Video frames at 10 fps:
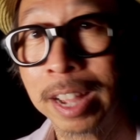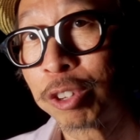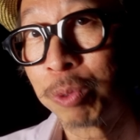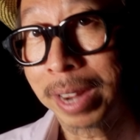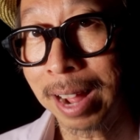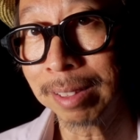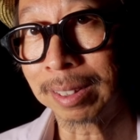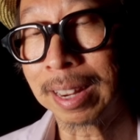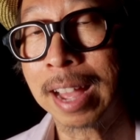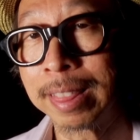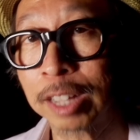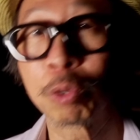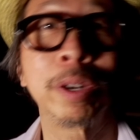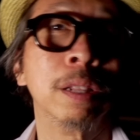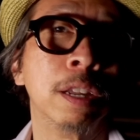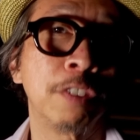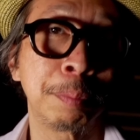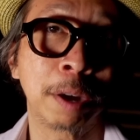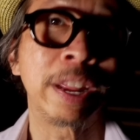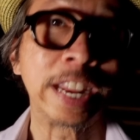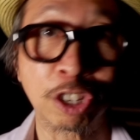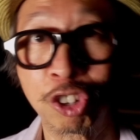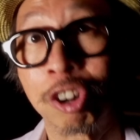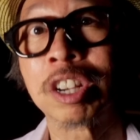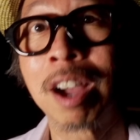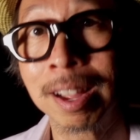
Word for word: That's reality, and that's what I love about HDR